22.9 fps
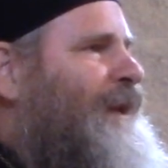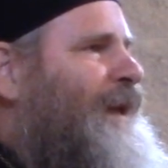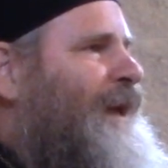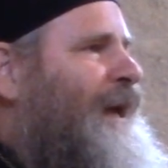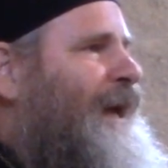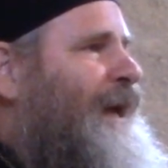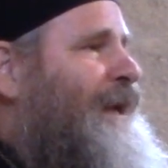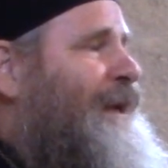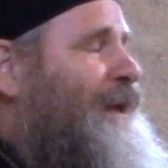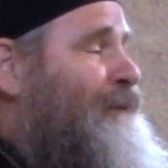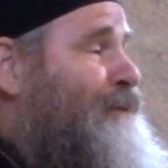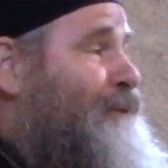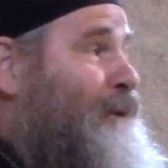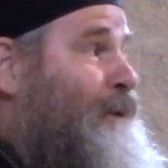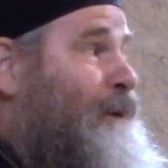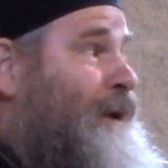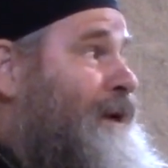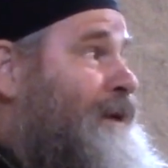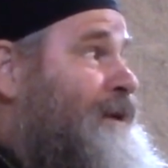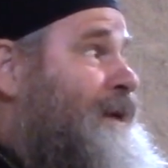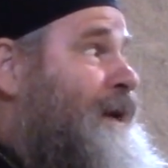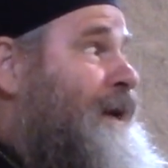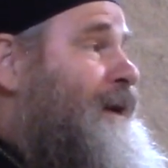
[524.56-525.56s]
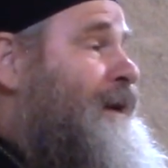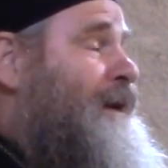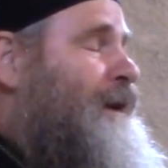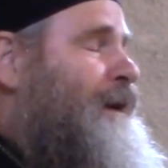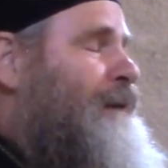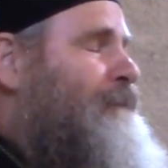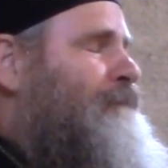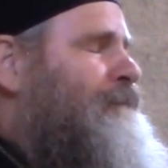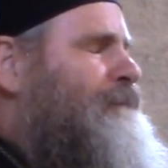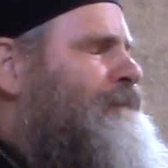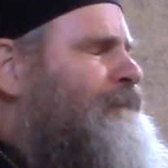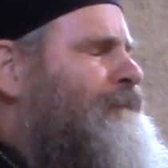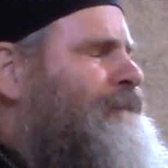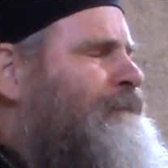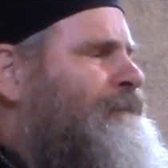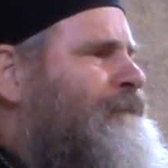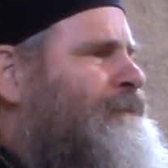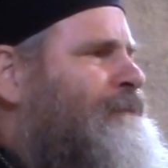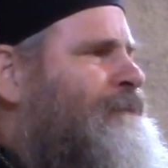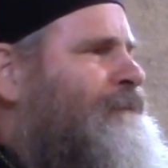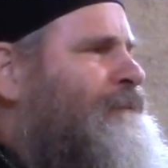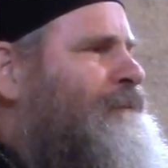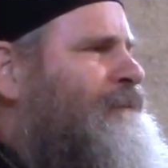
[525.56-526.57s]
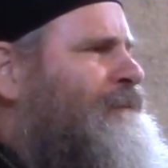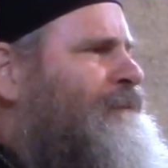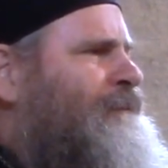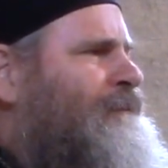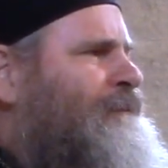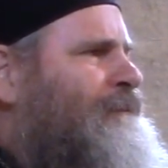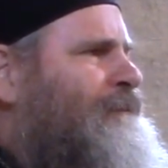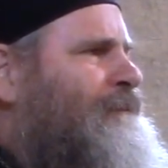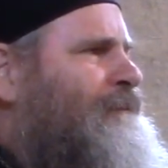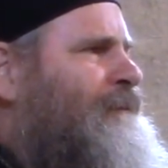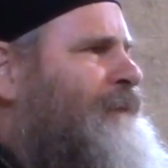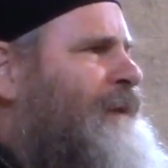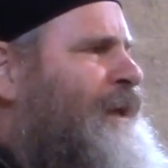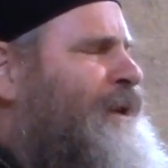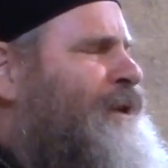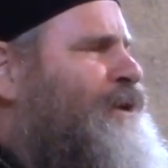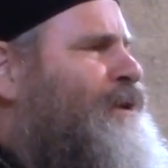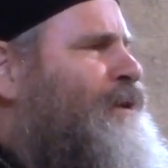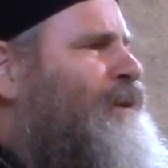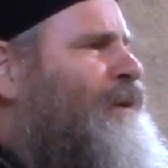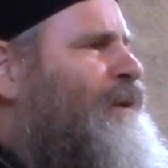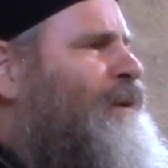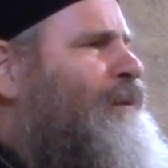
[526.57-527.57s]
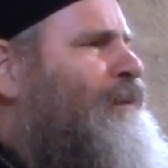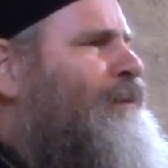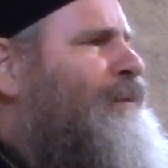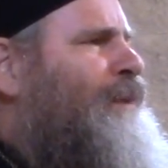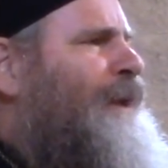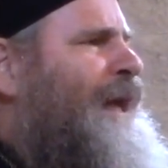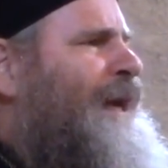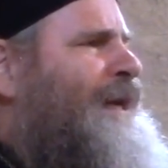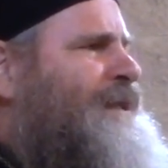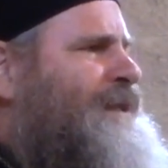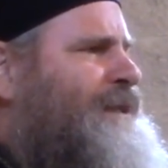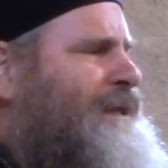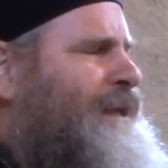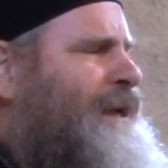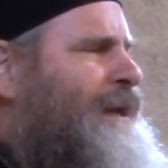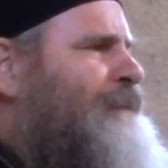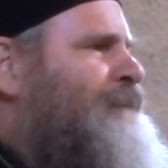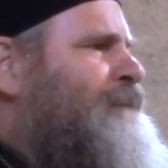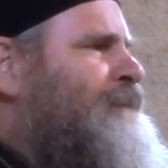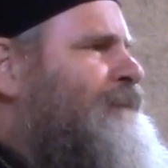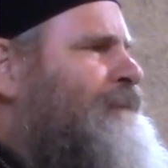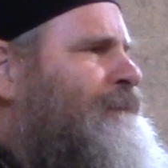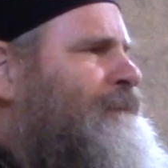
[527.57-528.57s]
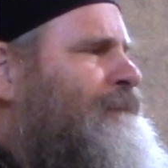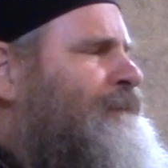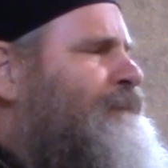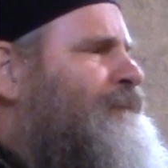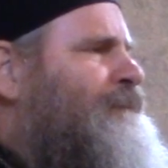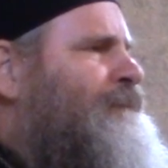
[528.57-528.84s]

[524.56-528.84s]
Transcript: and if you weren't taking them, then you bless them.